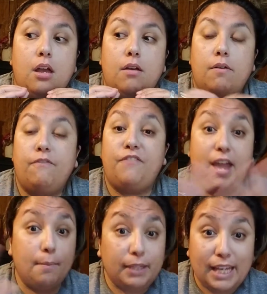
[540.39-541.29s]

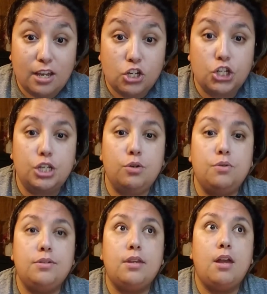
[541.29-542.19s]
family
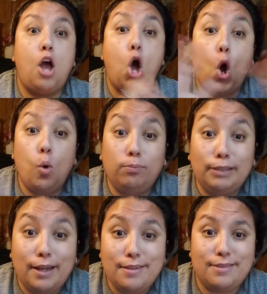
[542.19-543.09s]
issues,
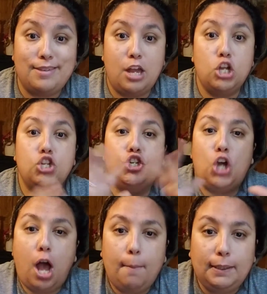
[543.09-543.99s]
homeless,
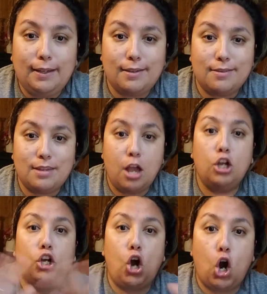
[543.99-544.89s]
jobless,
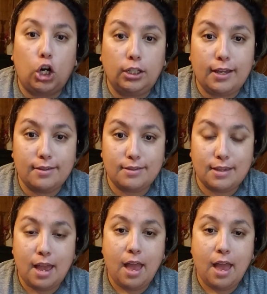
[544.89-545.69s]
carless.